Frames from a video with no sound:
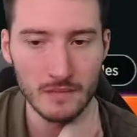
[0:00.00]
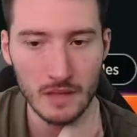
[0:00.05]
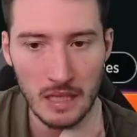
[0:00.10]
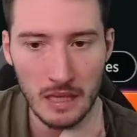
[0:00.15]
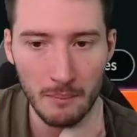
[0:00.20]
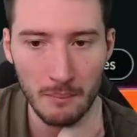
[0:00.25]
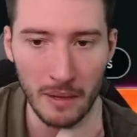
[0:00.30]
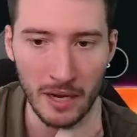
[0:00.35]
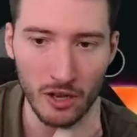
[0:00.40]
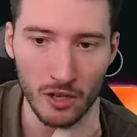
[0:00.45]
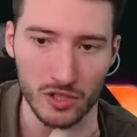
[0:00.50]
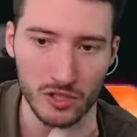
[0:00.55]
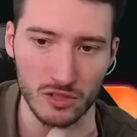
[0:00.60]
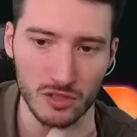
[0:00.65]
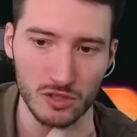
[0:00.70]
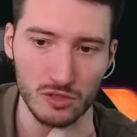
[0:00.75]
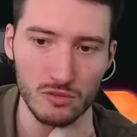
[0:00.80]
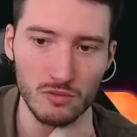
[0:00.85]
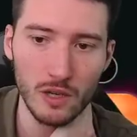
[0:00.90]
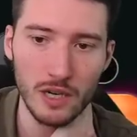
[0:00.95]
but I also
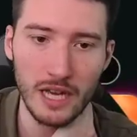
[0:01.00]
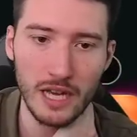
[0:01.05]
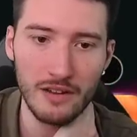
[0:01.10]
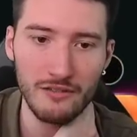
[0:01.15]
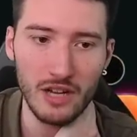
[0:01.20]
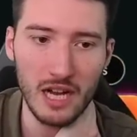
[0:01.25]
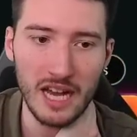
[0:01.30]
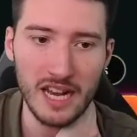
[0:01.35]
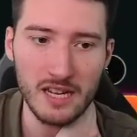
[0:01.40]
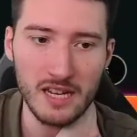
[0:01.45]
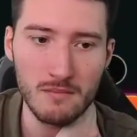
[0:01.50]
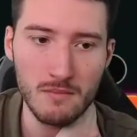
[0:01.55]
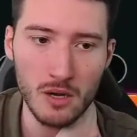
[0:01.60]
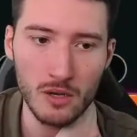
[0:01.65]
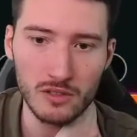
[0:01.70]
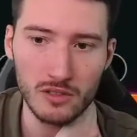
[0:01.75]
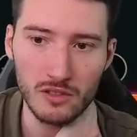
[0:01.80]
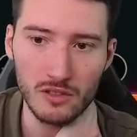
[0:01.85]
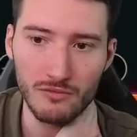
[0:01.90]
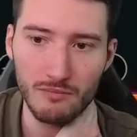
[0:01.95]
do want to have a high
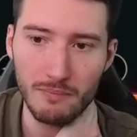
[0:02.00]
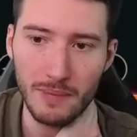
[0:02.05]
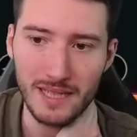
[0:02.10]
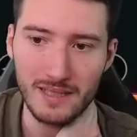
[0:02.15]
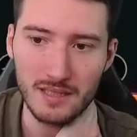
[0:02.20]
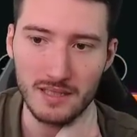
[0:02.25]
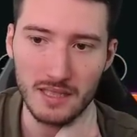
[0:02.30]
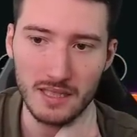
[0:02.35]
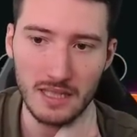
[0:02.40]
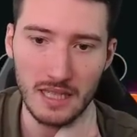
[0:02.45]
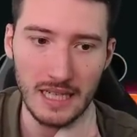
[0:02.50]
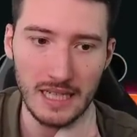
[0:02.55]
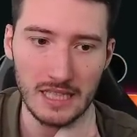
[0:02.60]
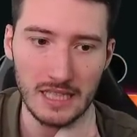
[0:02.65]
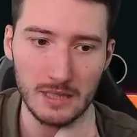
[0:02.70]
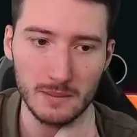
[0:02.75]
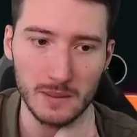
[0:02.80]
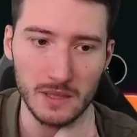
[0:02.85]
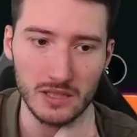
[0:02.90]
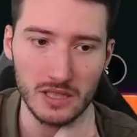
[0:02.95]
amount of basic
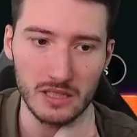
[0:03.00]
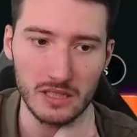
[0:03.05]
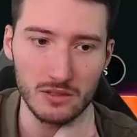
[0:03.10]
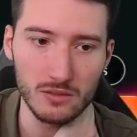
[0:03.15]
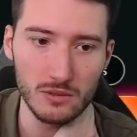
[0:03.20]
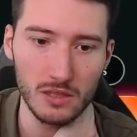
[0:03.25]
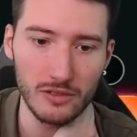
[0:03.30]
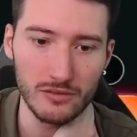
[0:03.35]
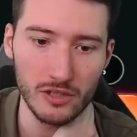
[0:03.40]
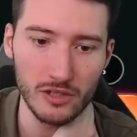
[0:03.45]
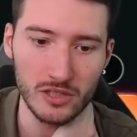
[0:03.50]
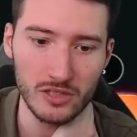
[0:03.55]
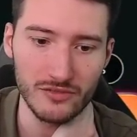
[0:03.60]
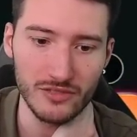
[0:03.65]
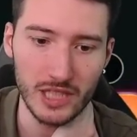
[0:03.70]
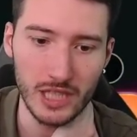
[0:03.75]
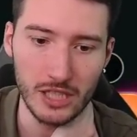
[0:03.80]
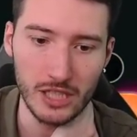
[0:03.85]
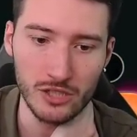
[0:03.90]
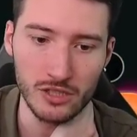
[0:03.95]
lands because I do have
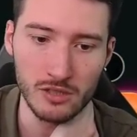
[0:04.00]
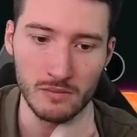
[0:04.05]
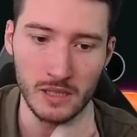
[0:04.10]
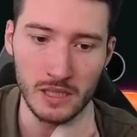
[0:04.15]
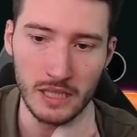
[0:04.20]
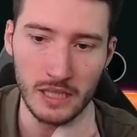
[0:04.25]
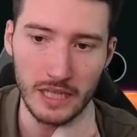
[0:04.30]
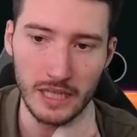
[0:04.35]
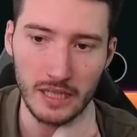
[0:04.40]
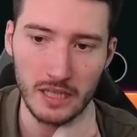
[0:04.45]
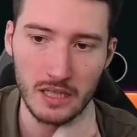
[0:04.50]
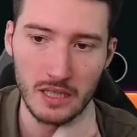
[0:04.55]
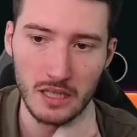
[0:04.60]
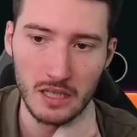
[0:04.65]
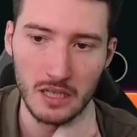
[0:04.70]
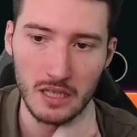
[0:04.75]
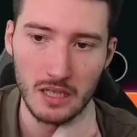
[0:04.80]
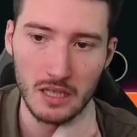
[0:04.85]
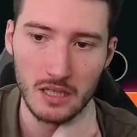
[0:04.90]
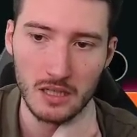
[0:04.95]
Ossification in my deck.
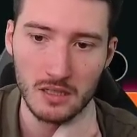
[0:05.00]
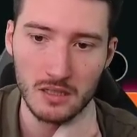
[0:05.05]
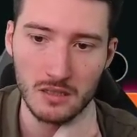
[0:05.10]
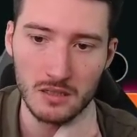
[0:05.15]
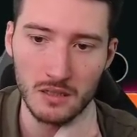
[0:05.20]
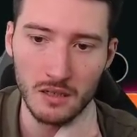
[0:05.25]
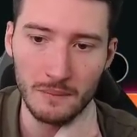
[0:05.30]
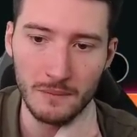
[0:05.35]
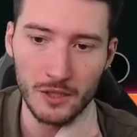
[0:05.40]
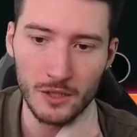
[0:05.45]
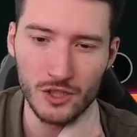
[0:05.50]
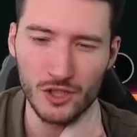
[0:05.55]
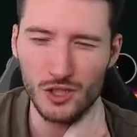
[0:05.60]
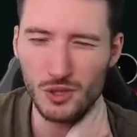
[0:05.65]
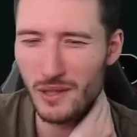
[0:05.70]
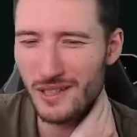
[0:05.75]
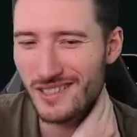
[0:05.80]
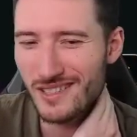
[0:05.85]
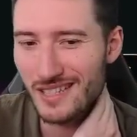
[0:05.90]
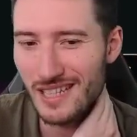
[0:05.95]
So I'm not
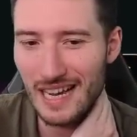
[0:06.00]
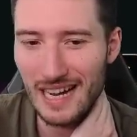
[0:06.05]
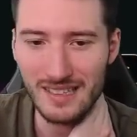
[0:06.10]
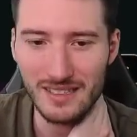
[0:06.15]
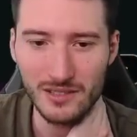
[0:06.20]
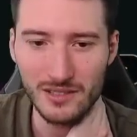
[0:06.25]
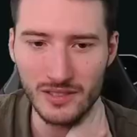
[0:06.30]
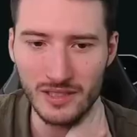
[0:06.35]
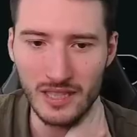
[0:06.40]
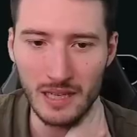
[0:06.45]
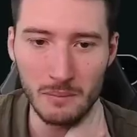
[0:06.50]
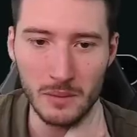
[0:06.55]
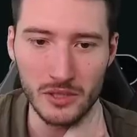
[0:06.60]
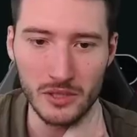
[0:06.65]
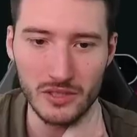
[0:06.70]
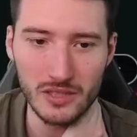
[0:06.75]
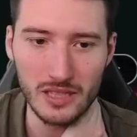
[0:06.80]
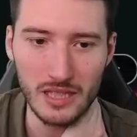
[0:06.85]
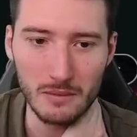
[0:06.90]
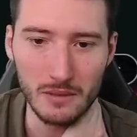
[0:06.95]
sure exactly on the
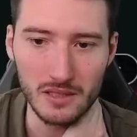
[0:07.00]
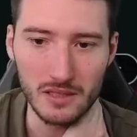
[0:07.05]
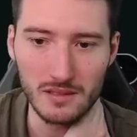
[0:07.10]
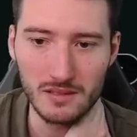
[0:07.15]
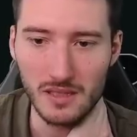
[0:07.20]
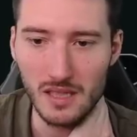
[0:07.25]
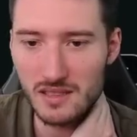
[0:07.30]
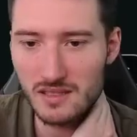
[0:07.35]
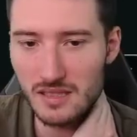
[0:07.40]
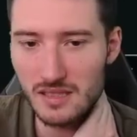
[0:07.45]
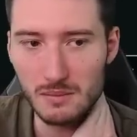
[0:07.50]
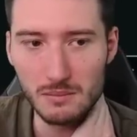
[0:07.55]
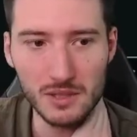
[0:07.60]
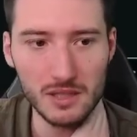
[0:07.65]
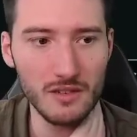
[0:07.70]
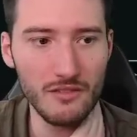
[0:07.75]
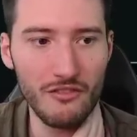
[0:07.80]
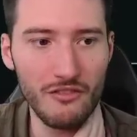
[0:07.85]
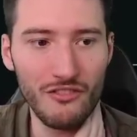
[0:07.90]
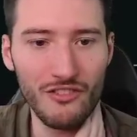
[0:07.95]
numbers there, but that
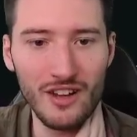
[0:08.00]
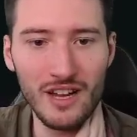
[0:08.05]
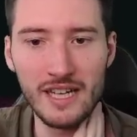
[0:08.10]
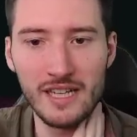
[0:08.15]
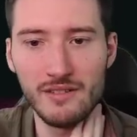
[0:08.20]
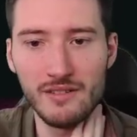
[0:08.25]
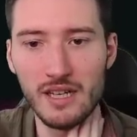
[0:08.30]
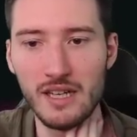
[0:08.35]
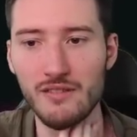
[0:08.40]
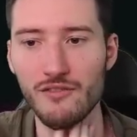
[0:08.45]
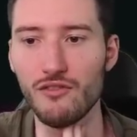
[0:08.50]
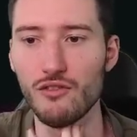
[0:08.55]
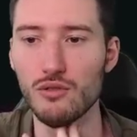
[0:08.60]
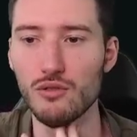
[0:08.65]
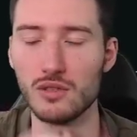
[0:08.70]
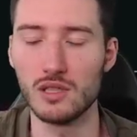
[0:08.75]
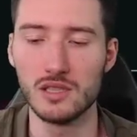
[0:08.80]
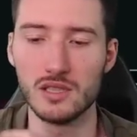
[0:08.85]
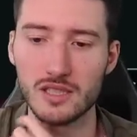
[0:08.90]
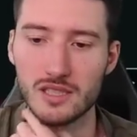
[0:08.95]
seems fine
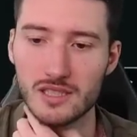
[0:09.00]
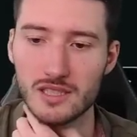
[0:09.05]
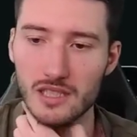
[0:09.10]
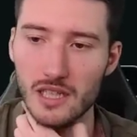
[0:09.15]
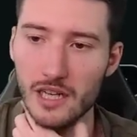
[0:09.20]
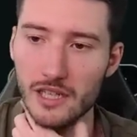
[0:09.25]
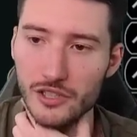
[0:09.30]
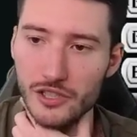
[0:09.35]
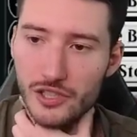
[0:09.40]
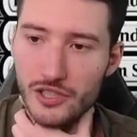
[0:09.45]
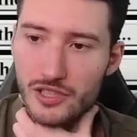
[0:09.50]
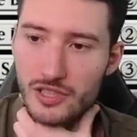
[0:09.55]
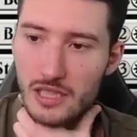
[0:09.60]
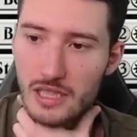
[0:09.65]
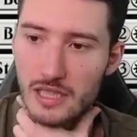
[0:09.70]
for starters.